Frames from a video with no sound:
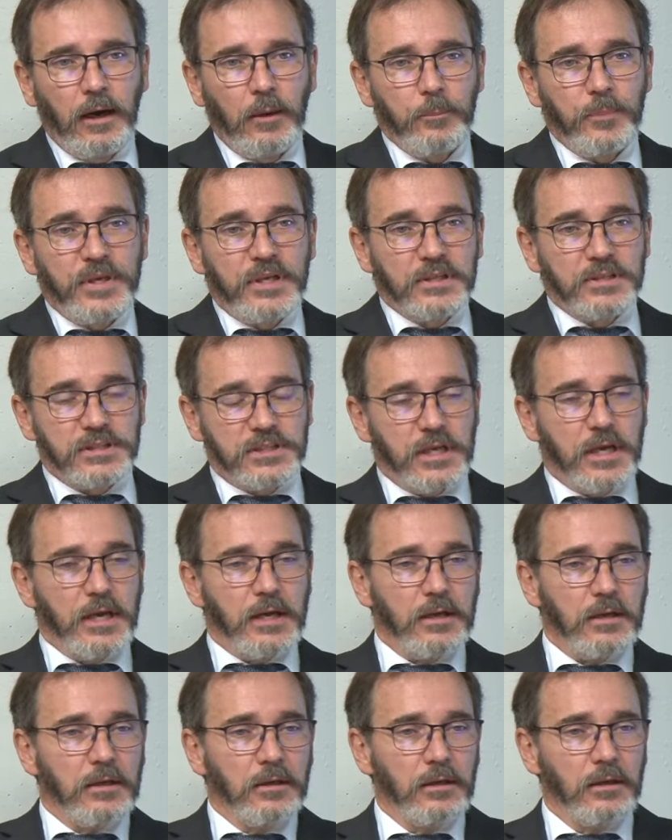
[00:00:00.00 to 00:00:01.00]
because
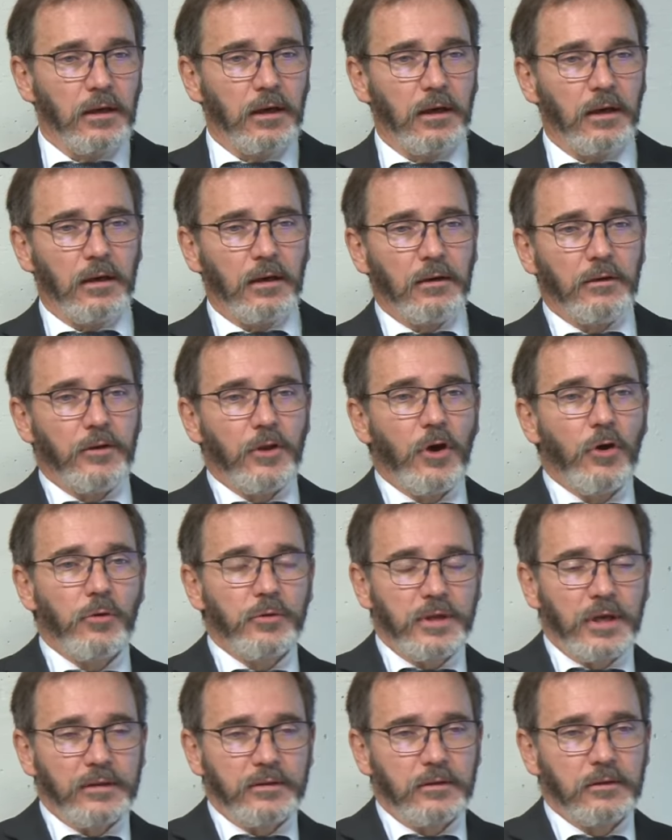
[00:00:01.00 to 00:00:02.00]
they know
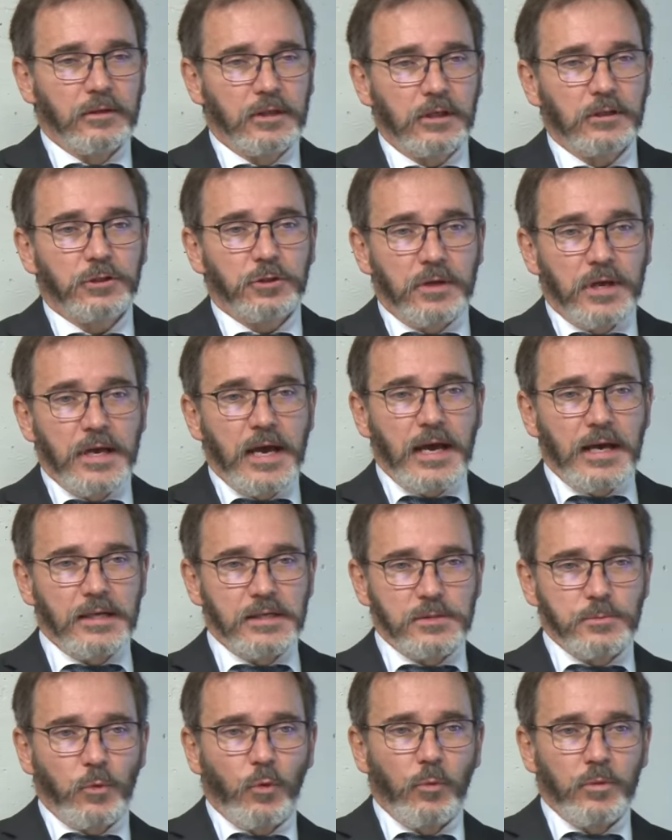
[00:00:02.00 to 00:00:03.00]
that the country
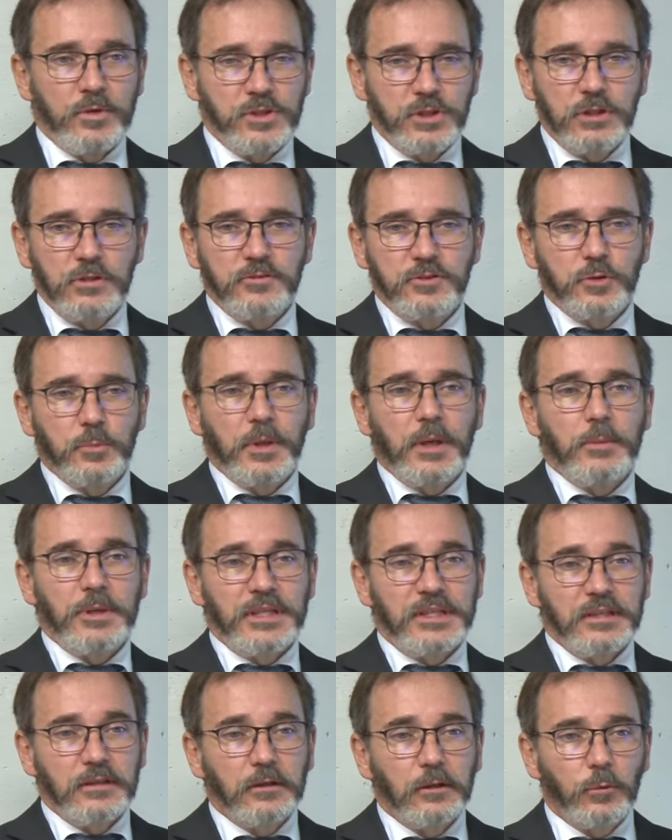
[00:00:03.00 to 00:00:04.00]
has more reserves to maybe
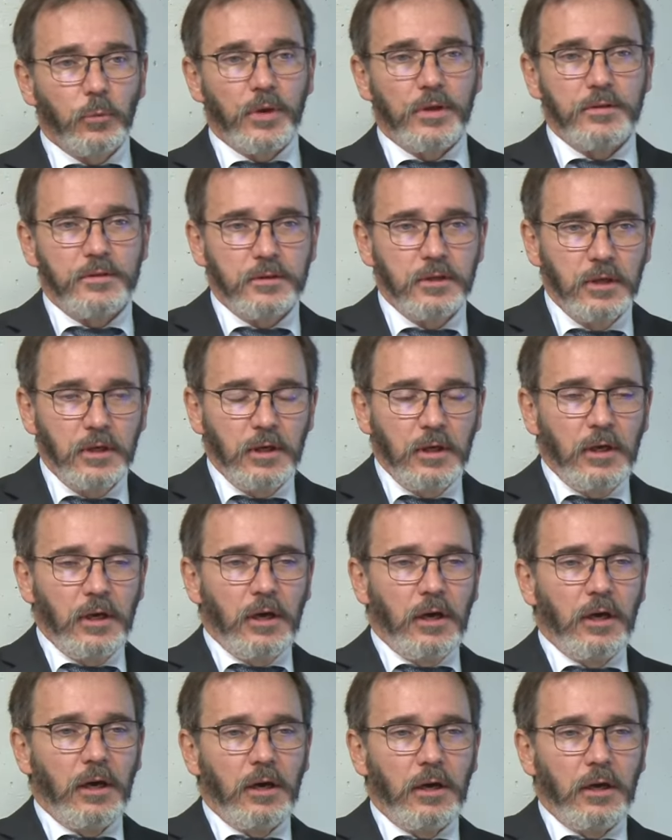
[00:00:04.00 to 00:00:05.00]
deal with
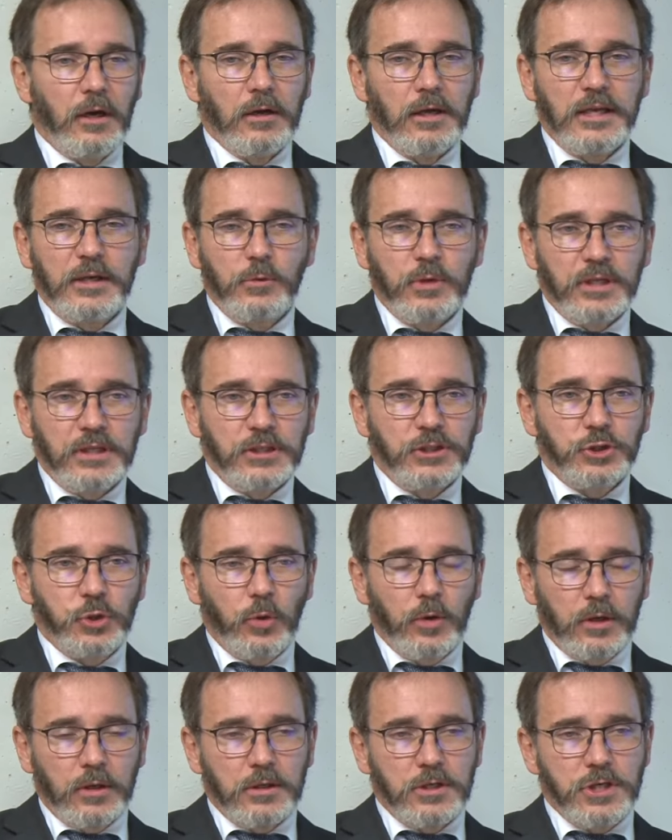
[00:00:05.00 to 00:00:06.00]
a liquidity
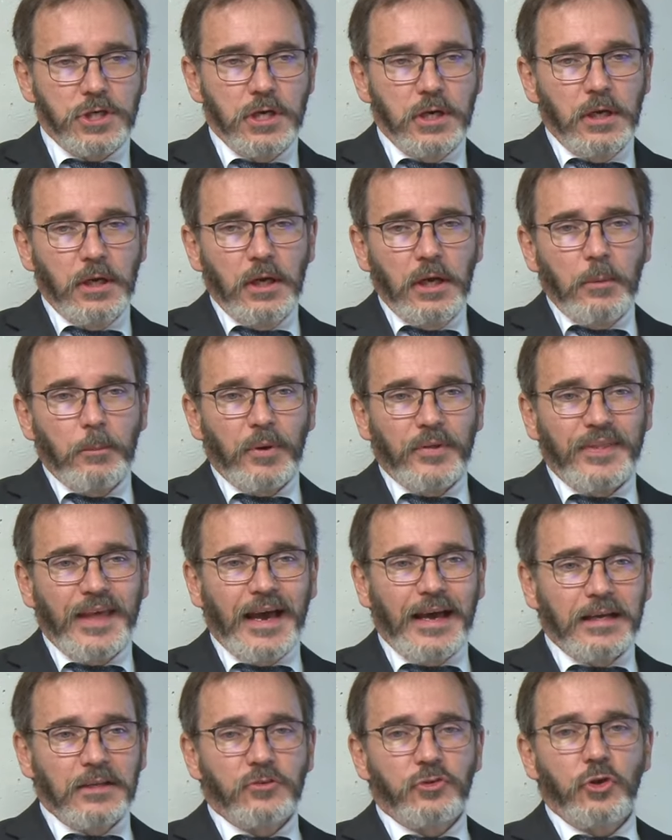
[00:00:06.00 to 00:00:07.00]
shortage. But
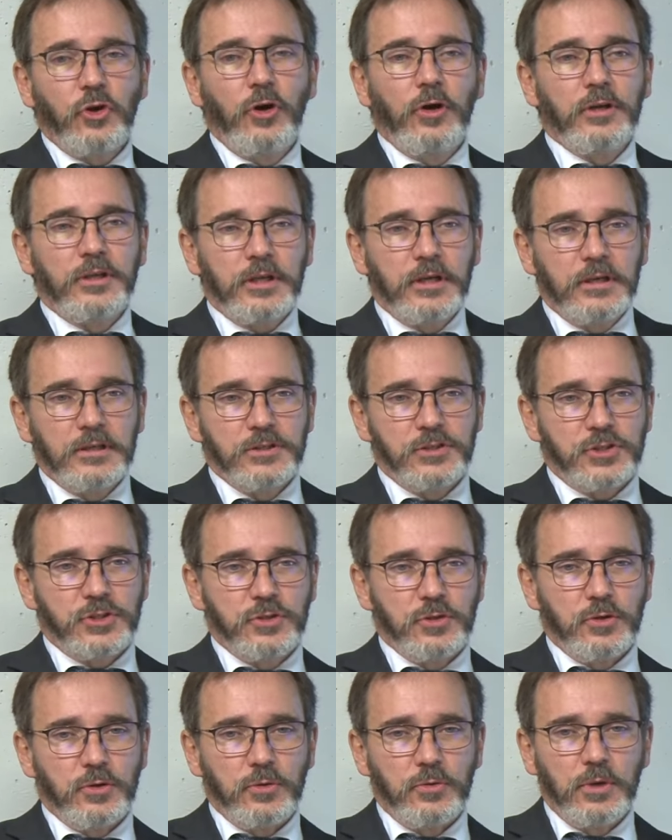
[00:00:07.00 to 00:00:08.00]
that in turn tends
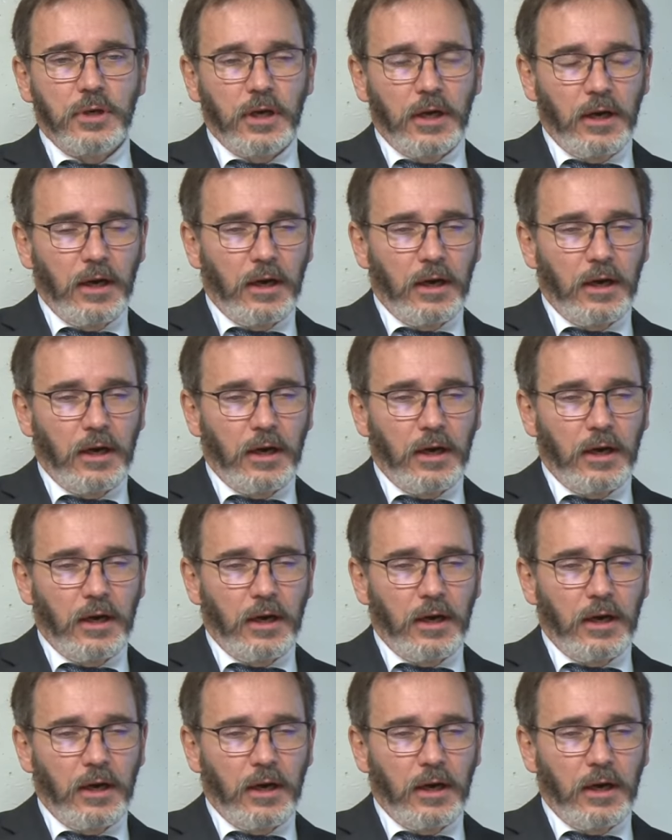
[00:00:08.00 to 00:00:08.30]
to